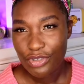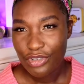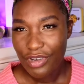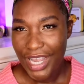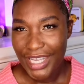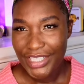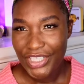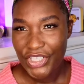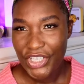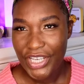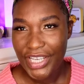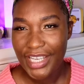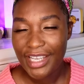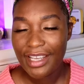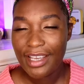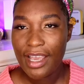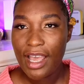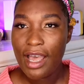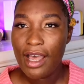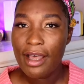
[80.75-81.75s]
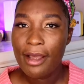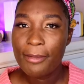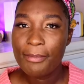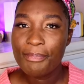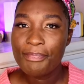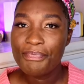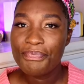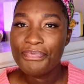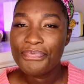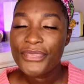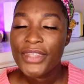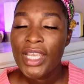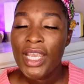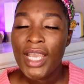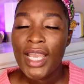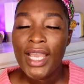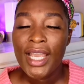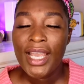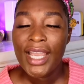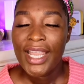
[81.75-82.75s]
tragic.
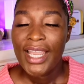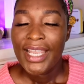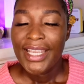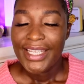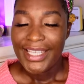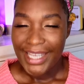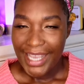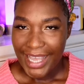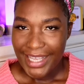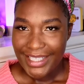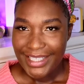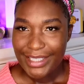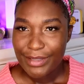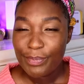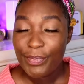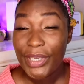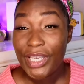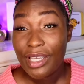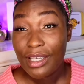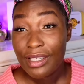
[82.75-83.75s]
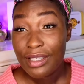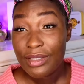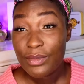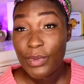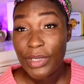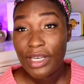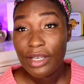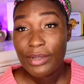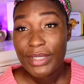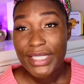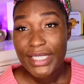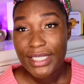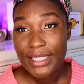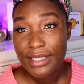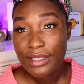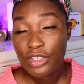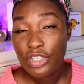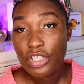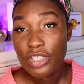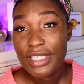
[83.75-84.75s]
Yes, because when I was
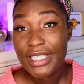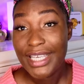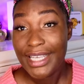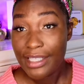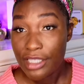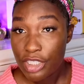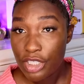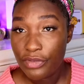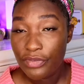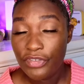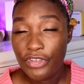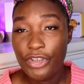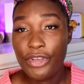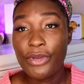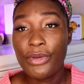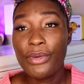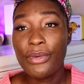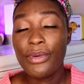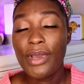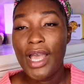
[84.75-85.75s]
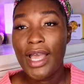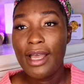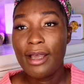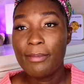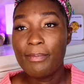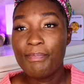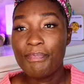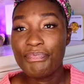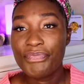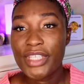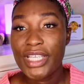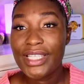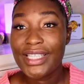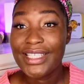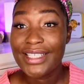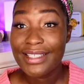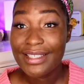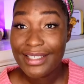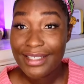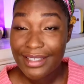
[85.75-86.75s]
listening to the interview,
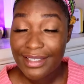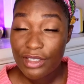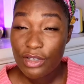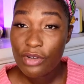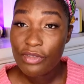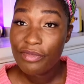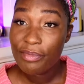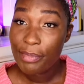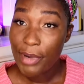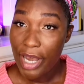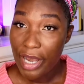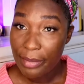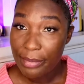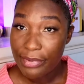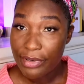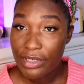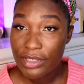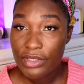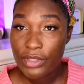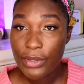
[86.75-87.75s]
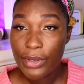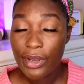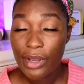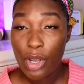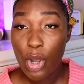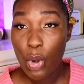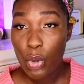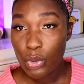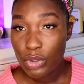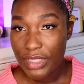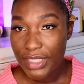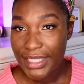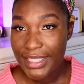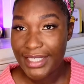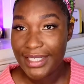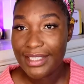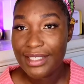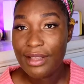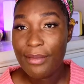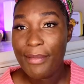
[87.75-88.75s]
the sister of Barbara, so her older
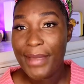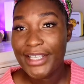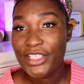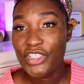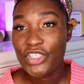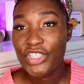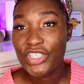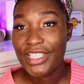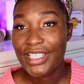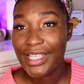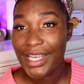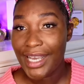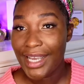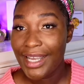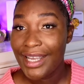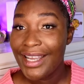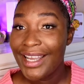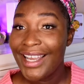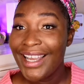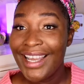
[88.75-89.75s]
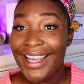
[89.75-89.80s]
sister, mentioned that